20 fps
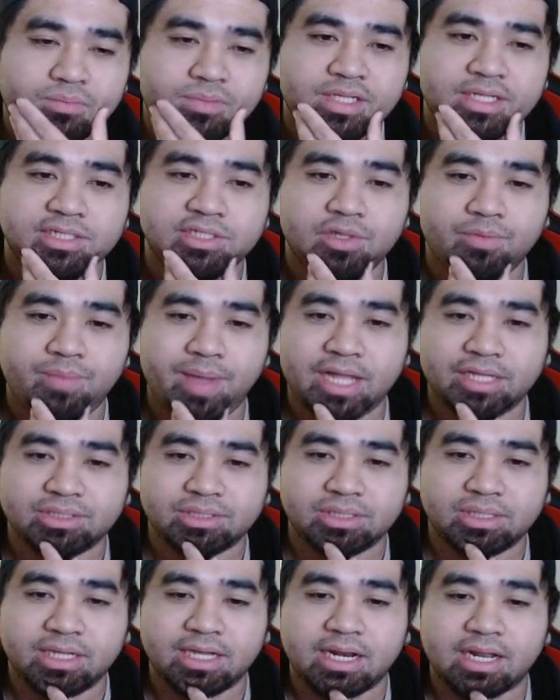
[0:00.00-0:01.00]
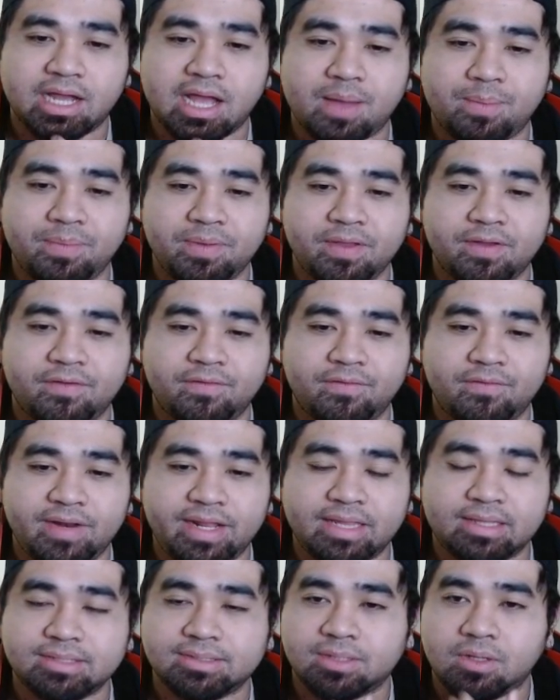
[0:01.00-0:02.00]
So Mansion, get a copy of
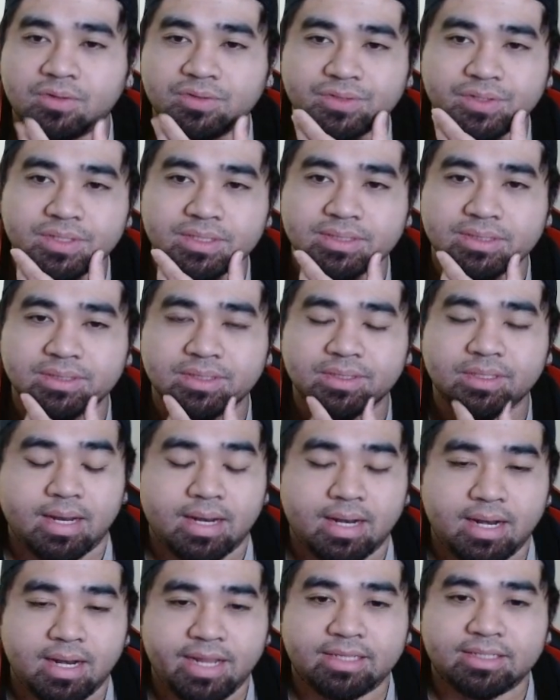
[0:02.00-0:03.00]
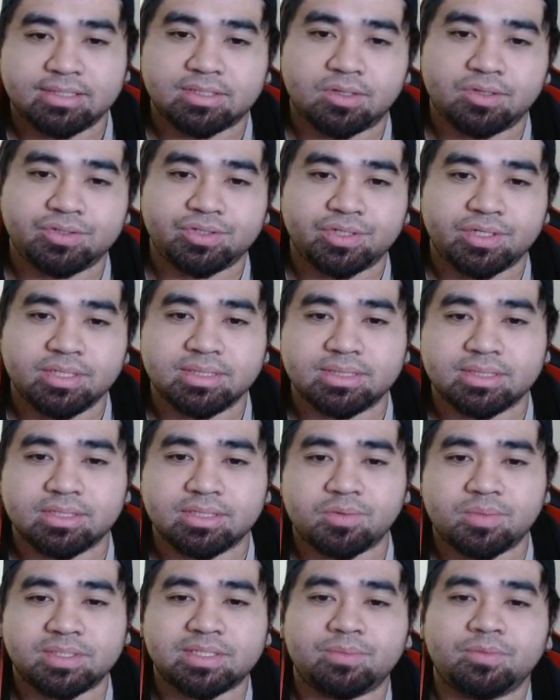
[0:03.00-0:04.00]
Little Soldiers. Little Soldiers,
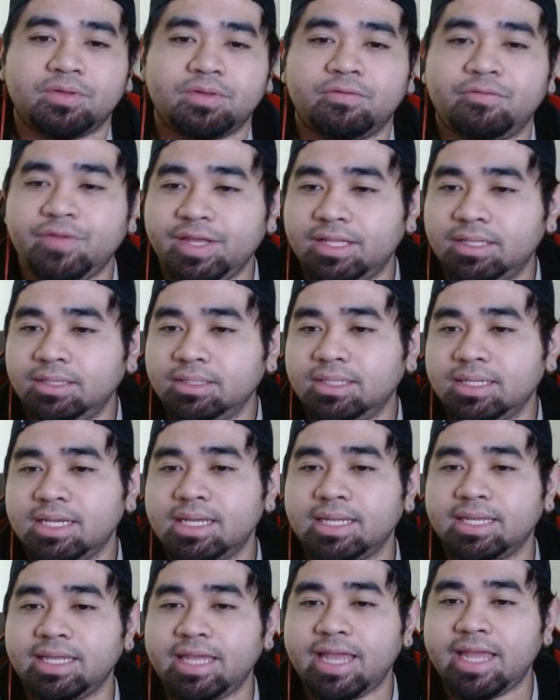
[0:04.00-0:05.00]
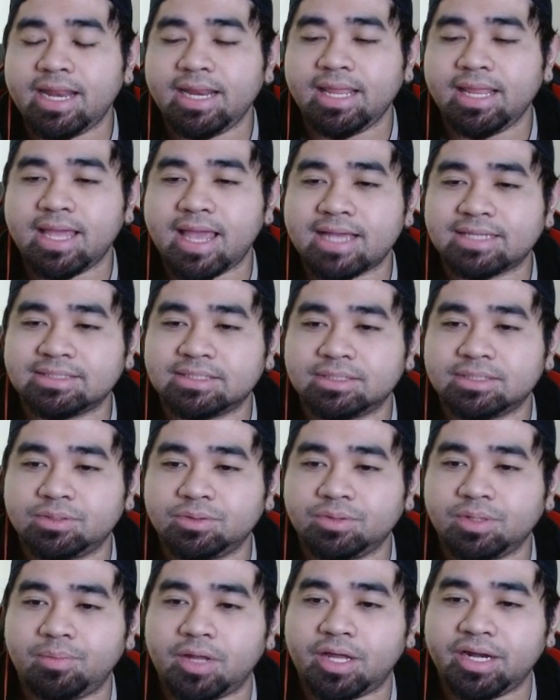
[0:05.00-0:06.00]
normal summon to the field, gaining access to
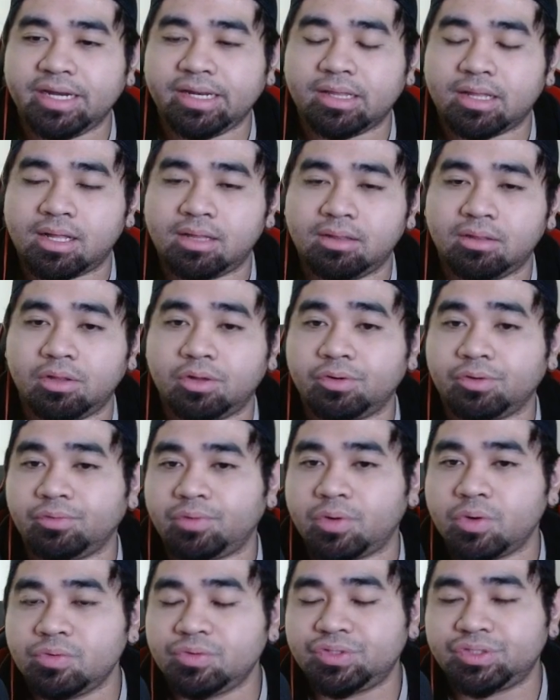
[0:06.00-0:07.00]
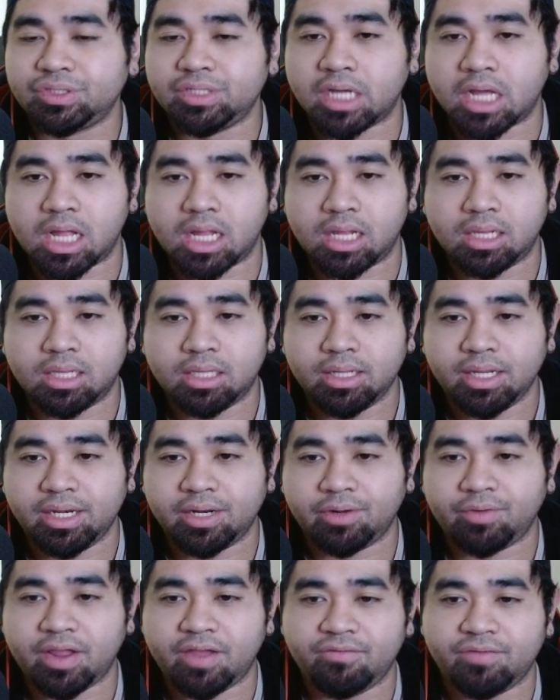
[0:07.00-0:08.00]
the Bloody Doll or Rouge Doll in the
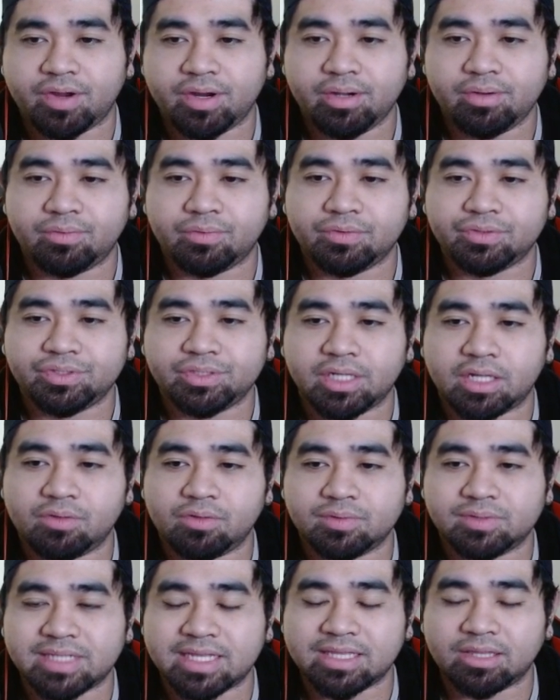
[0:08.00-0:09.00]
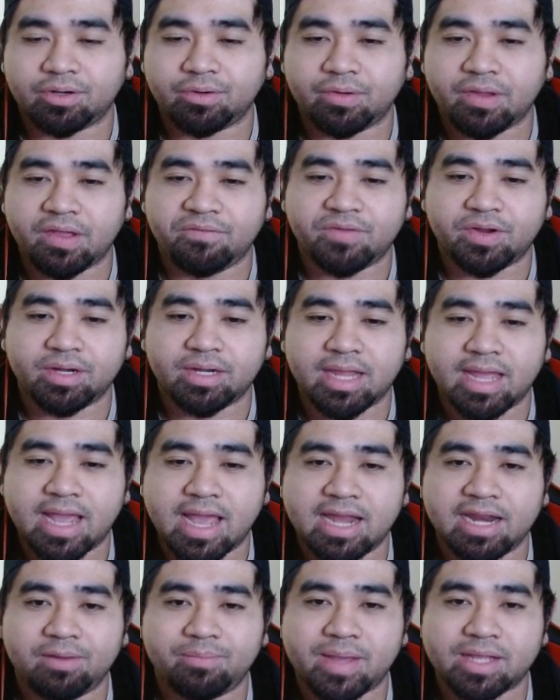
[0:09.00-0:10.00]
graveyard. Rouge Doll sent to the graveyard,
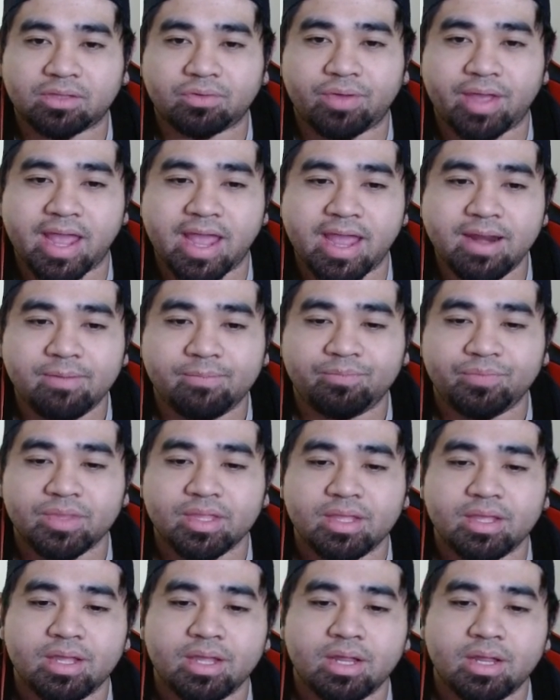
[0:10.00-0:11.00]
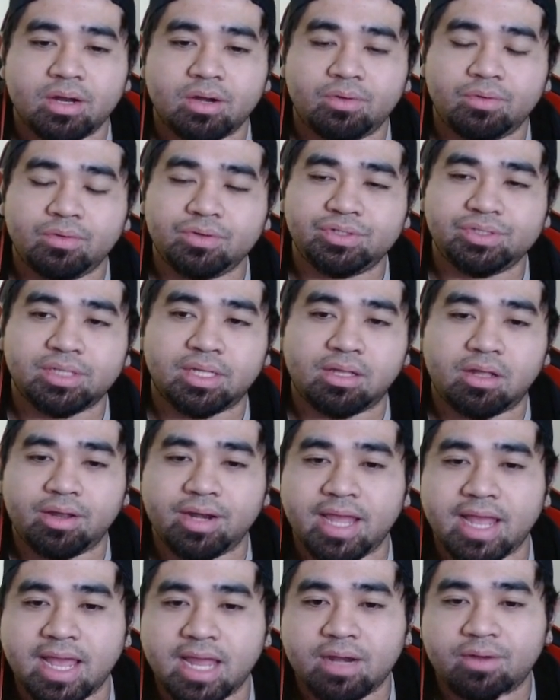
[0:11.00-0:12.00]
added back to hand. Rouge Doll on
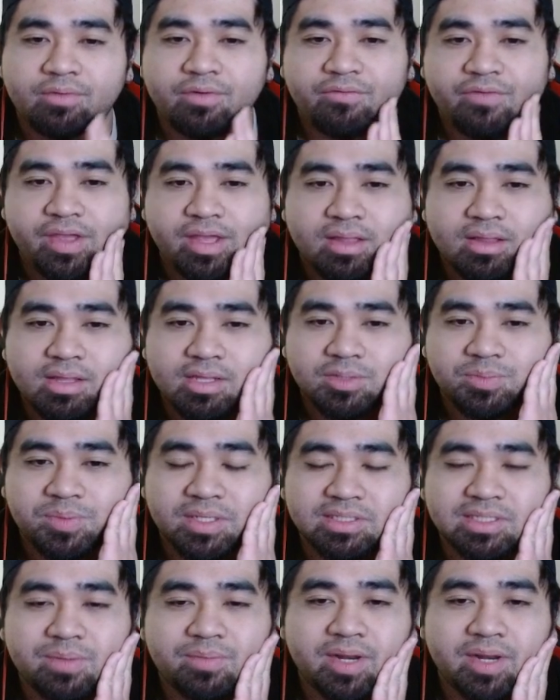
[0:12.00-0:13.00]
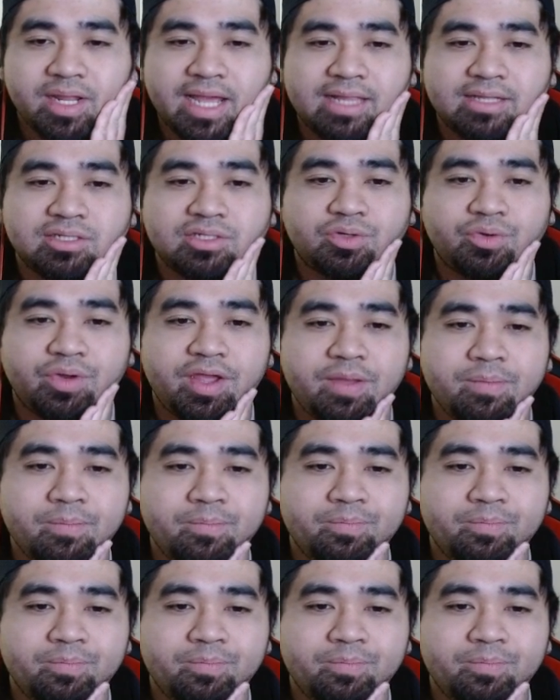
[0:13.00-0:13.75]
hand, reveal, spell summon the Cattle Scream